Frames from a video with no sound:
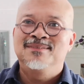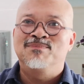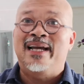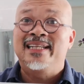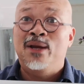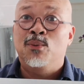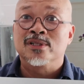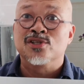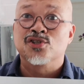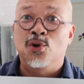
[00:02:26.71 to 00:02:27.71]
my day
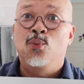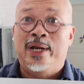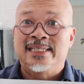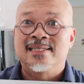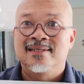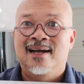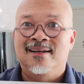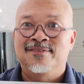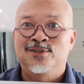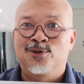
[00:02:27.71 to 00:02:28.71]
wasn't so wasted
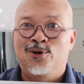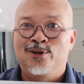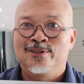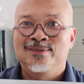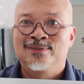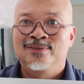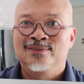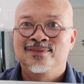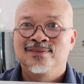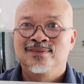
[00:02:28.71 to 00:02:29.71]
after all.
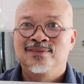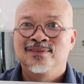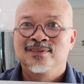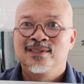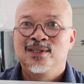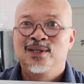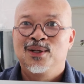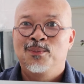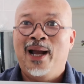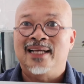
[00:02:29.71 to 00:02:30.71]

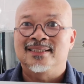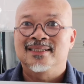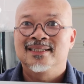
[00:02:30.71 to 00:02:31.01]
But